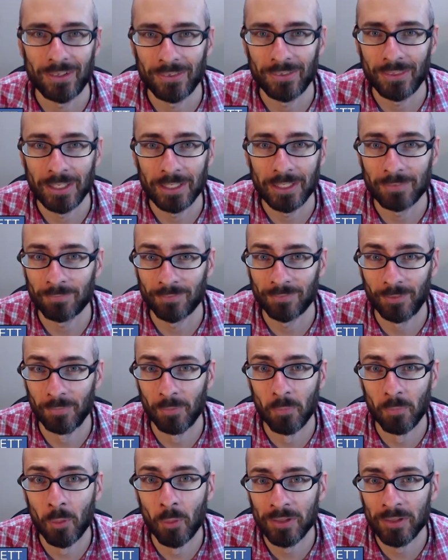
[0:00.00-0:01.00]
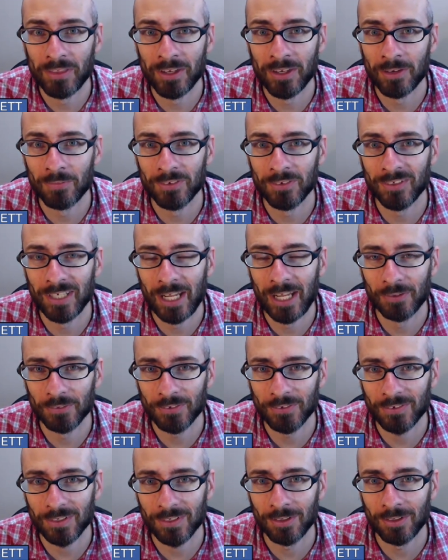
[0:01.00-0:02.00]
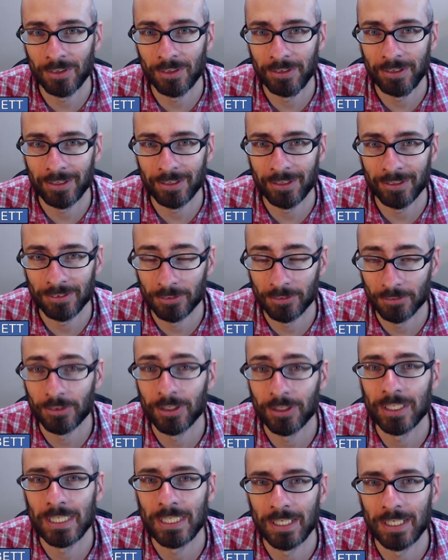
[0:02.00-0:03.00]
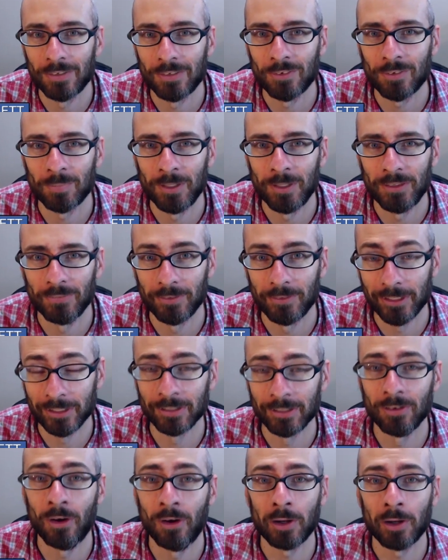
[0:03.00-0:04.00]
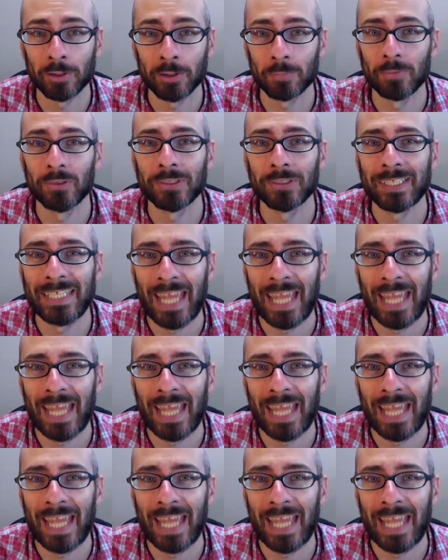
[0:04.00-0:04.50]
I think from the moment that it was announced and during the announcement, there were audible